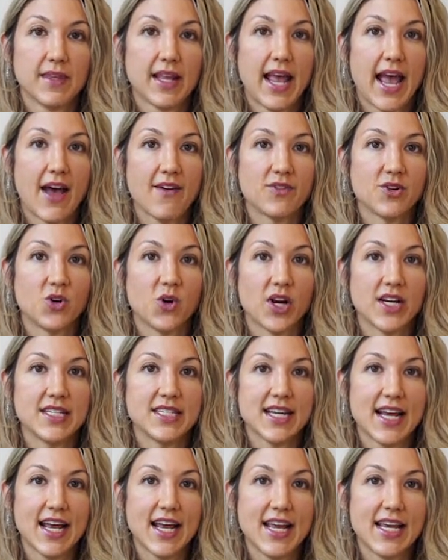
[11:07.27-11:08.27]
Have a great
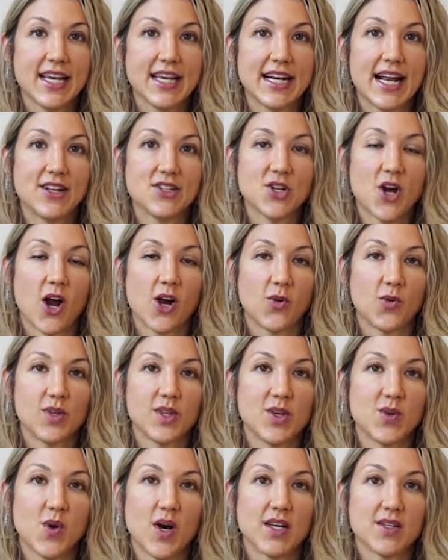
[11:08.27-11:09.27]
day, and I'll talk with
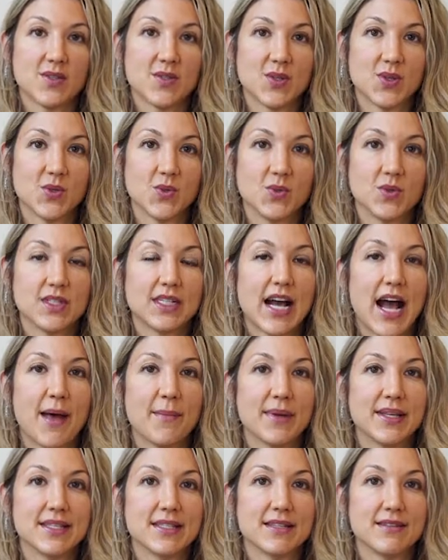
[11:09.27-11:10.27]
you all soon.
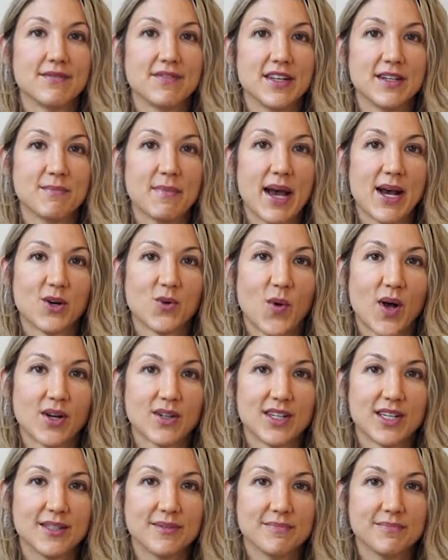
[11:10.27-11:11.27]
Comments and feedback
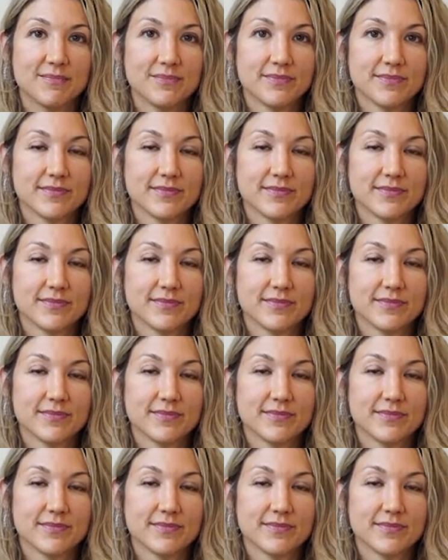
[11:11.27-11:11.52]
welcome.